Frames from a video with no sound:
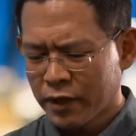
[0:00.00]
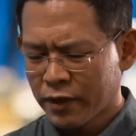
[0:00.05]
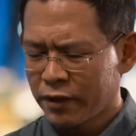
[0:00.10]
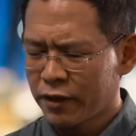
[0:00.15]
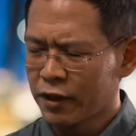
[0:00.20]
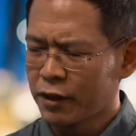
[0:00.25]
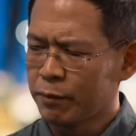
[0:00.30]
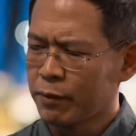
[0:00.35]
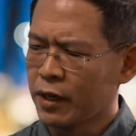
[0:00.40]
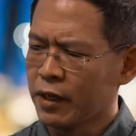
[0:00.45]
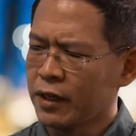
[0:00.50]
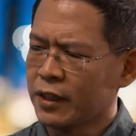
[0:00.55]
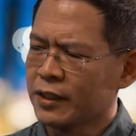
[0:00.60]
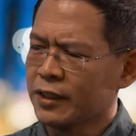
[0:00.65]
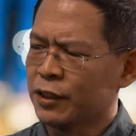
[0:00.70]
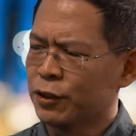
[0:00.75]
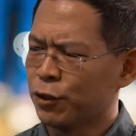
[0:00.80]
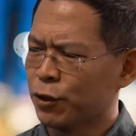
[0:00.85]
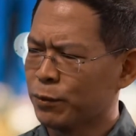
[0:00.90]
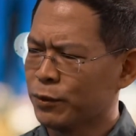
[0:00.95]
way to think about it
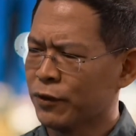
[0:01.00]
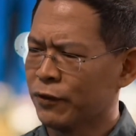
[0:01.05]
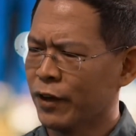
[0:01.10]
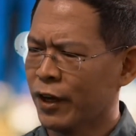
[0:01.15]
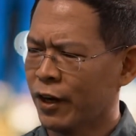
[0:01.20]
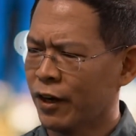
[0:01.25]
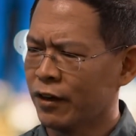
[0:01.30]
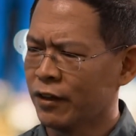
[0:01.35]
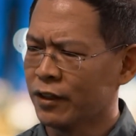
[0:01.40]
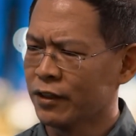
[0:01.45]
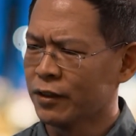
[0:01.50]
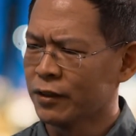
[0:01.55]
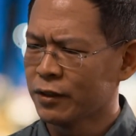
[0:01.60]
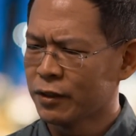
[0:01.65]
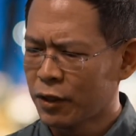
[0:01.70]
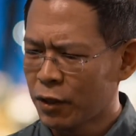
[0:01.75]
is in terms of eras.